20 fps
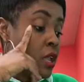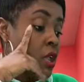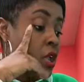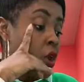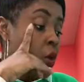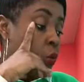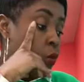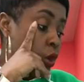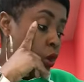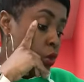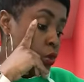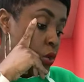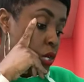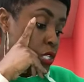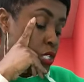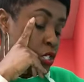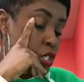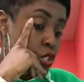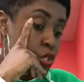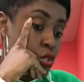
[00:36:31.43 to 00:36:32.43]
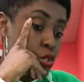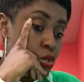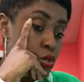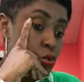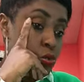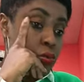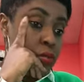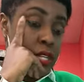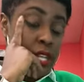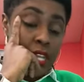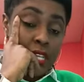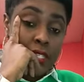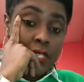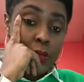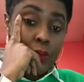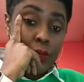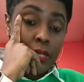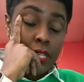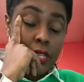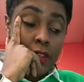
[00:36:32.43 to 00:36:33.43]
we're going to do next
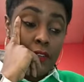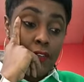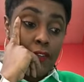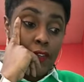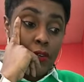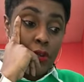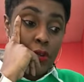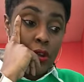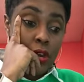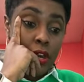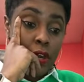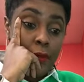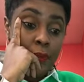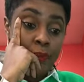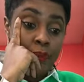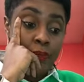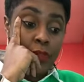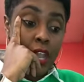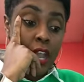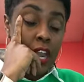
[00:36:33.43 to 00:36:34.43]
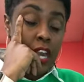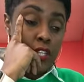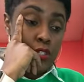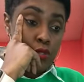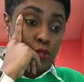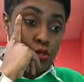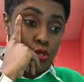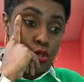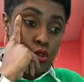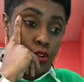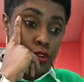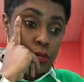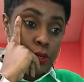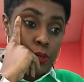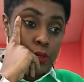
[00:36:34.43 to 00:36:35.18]
week for our tutorials.